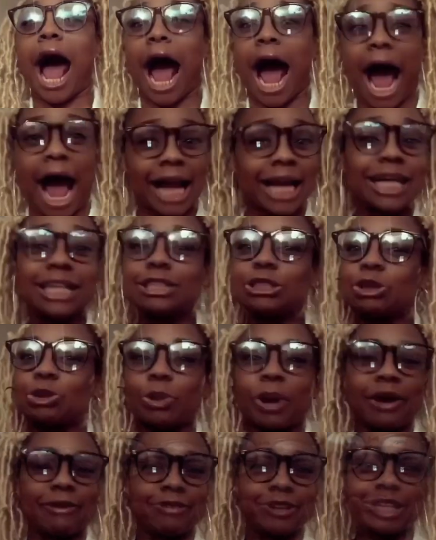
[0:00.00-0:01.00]
I can
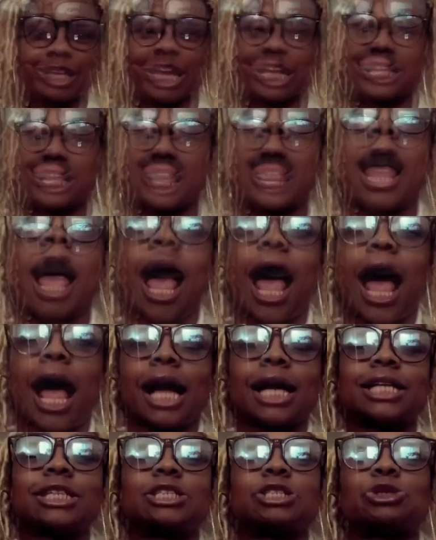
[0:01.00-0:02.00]
do everything that
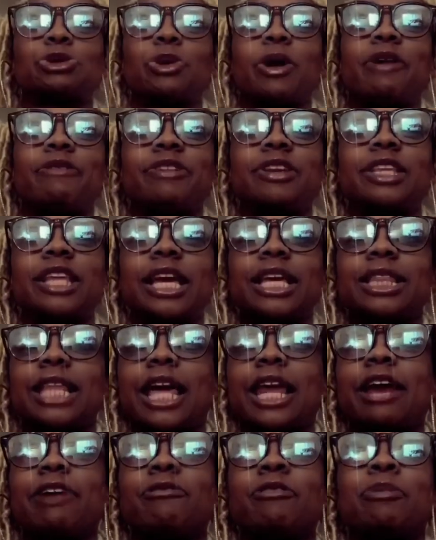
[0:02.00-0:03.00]

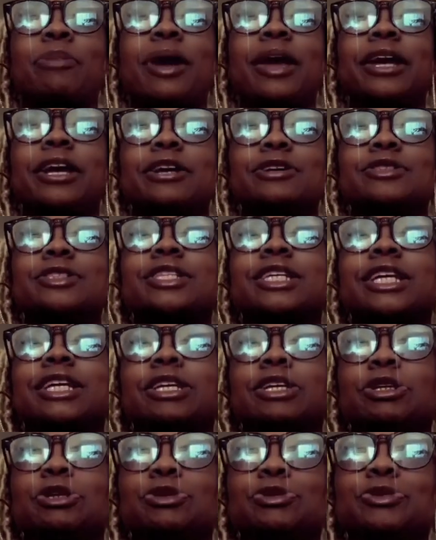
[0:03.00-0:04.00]
everybody else can
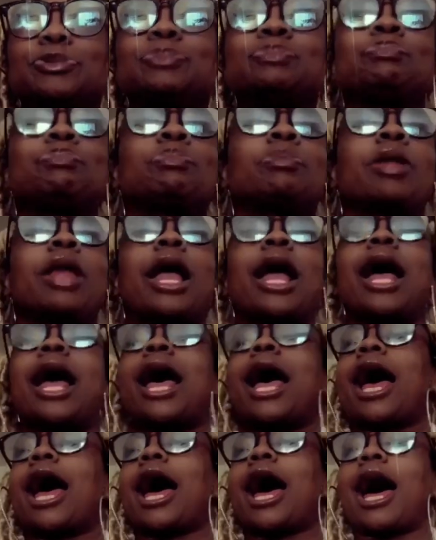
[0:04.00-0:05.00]
do.
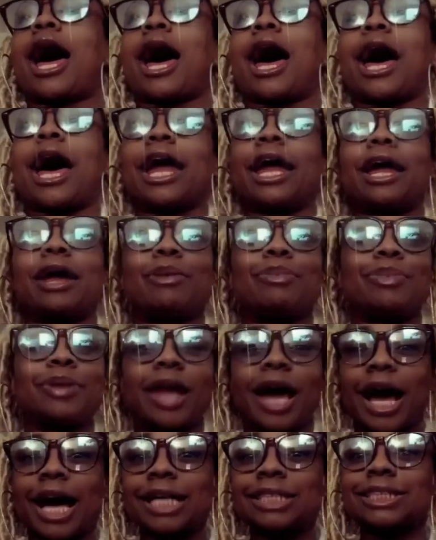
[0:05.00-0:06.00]
I am
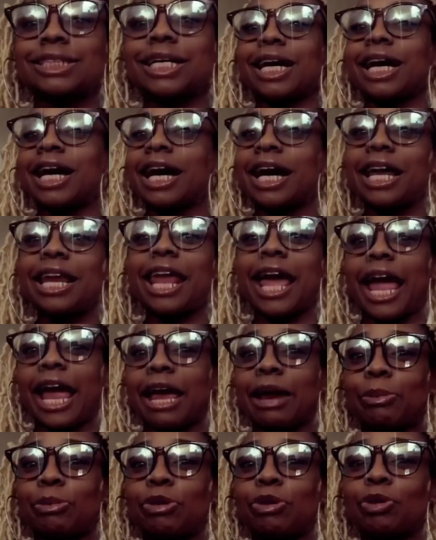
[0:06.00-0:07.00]
not
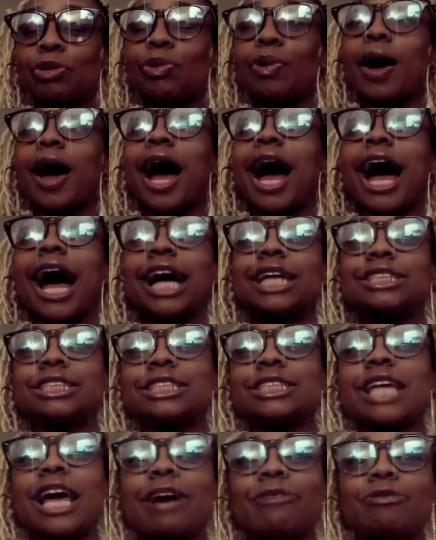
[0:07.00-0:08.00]
unable. I
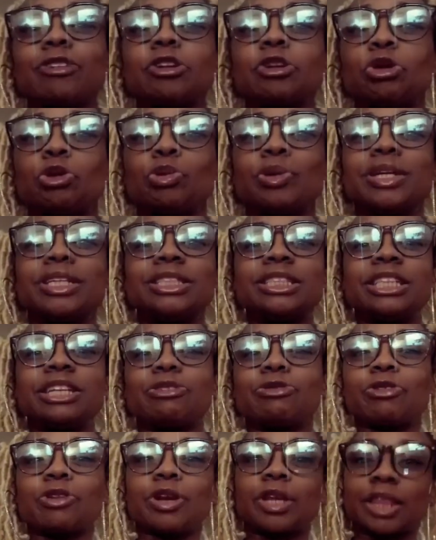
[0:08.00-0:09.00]
just have to do it
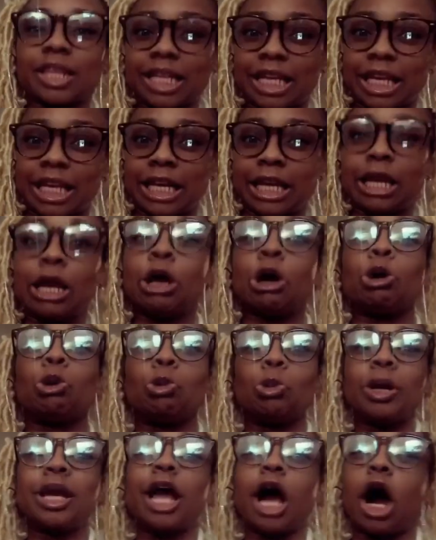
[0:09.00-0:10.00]
differently.
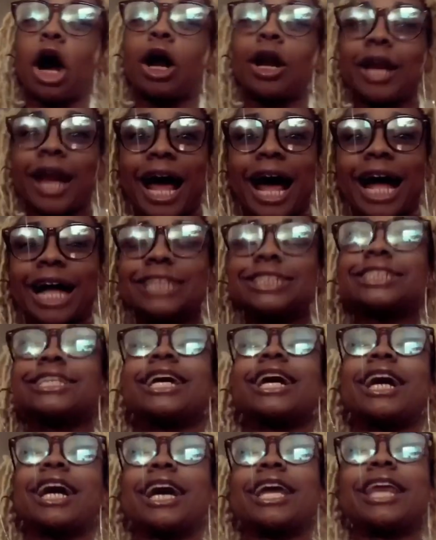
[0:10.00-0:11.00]
We are not
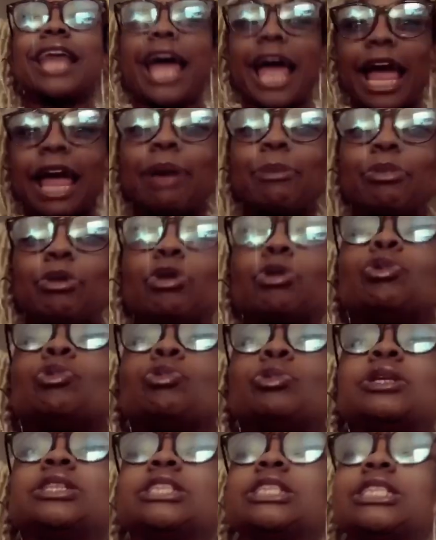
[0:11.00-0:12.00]
unable.
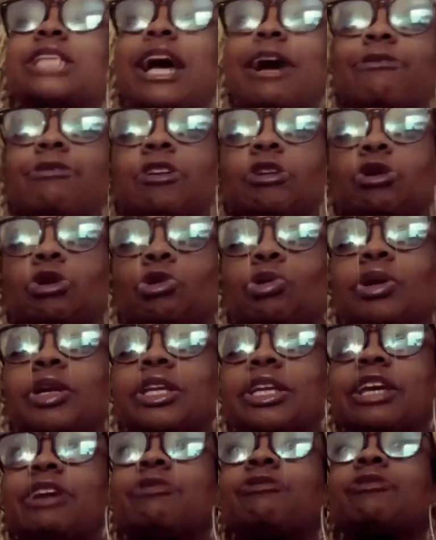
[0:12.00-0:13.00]
We just have to do
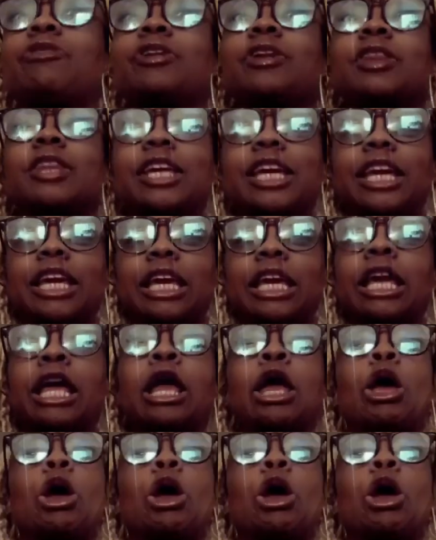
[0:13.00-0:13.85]
it differently.